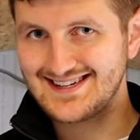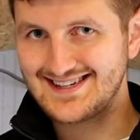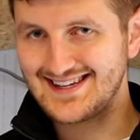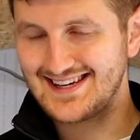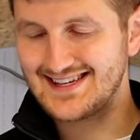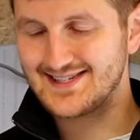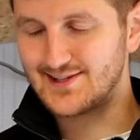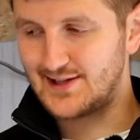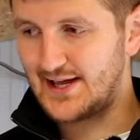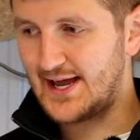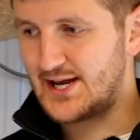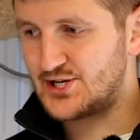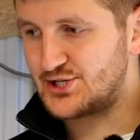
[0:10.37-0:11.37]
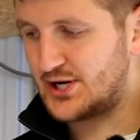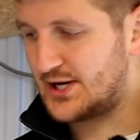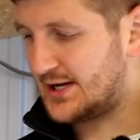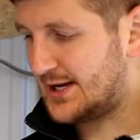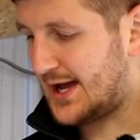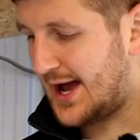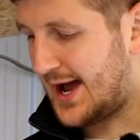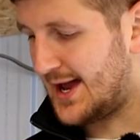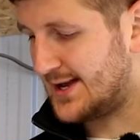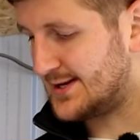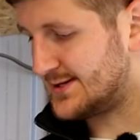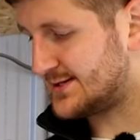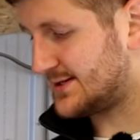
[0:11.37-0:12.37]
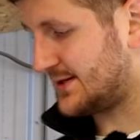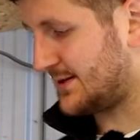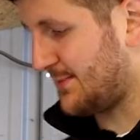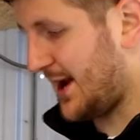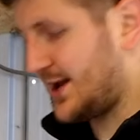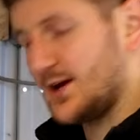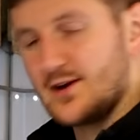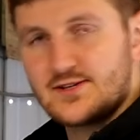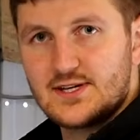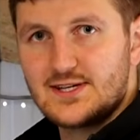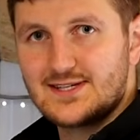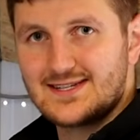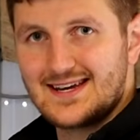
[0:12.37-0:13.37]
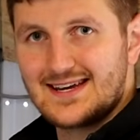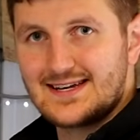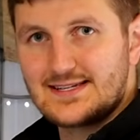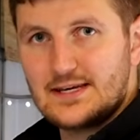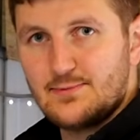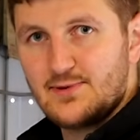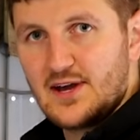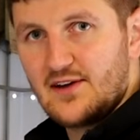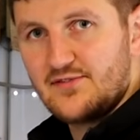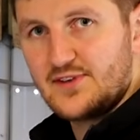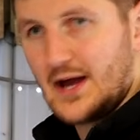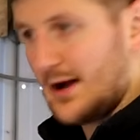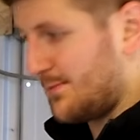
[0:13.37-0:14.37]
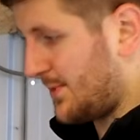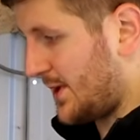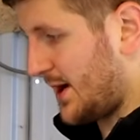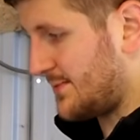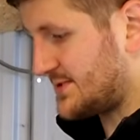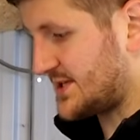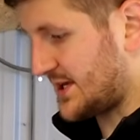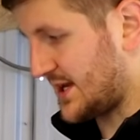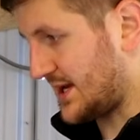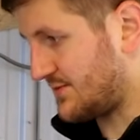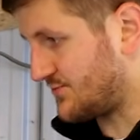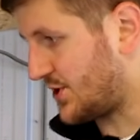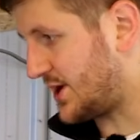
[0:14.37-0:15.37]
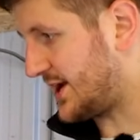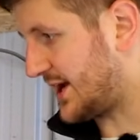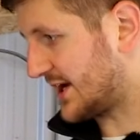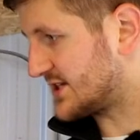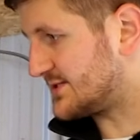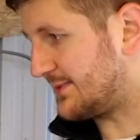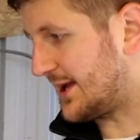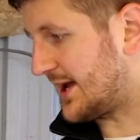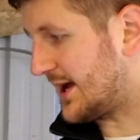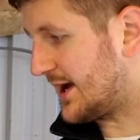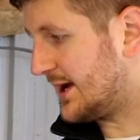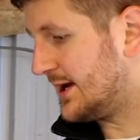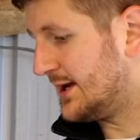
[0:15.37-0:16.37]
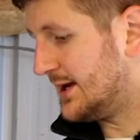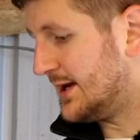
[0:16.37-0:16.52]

diesel engine, and you may notice a Dpf downpipe sitting right next to me here.